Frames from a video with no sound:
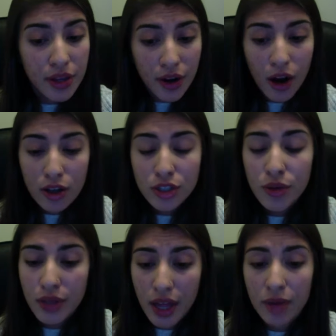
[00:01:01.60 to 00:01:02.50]
there are also
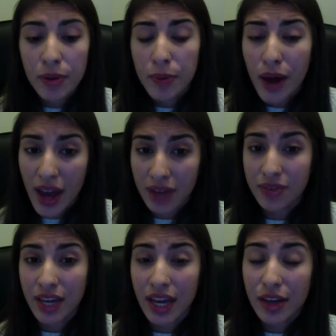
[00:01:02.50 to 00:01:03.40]
a lot of people
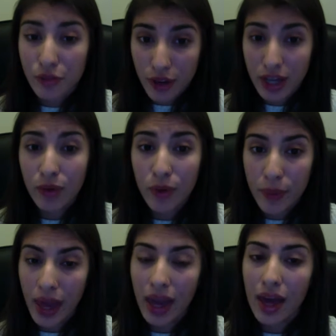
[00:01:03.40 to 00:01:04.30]
advocating for equal
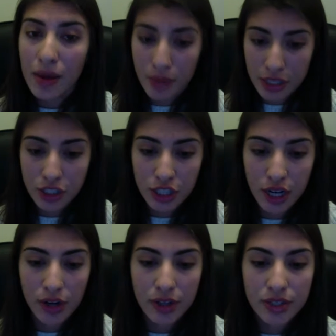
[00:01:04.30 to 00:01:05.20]
pay amongst
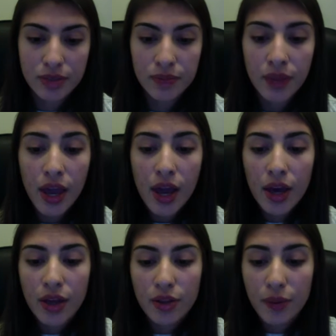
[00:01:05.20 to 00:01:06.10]
genders.
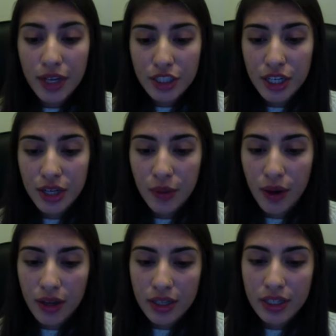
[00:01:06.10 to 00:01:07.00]
The wage
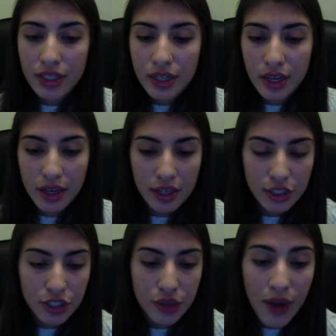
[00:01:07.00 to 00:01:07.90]
inequality
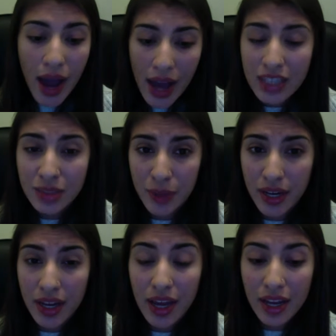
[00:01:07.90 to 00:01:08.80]
issue has
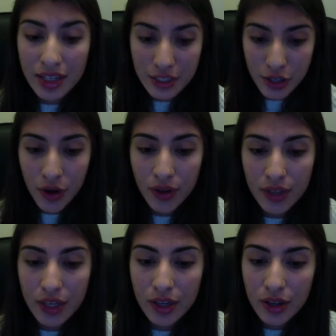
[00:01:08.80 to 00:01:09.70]
been and is
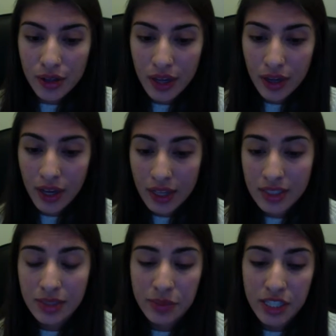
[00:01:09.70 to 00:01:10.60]
currently in
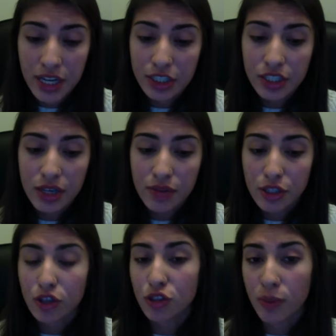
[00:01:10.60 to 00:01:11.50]
some stages of the
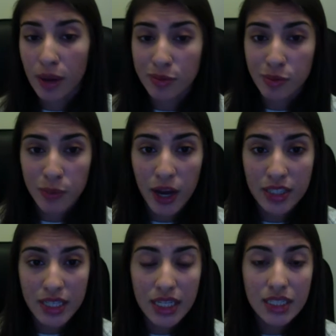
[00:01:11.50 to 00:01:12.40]
social problems
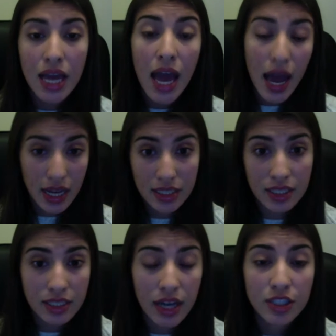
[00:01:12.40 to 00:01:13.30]
process, as
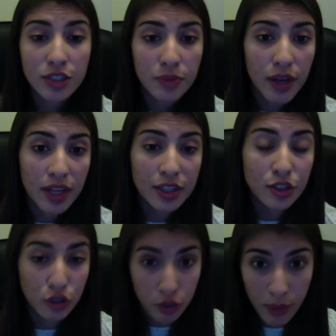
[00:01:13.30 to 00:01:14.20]
discussed in the
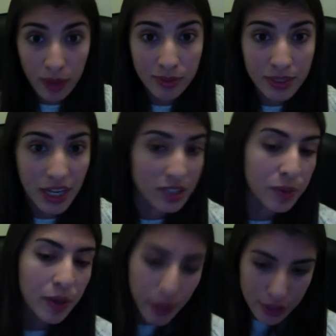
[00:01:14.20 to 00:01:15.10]
Social Problems
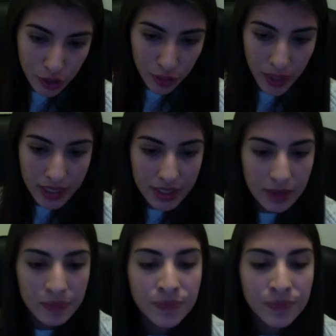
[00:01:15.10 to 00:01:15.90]
textbook by Joel Best.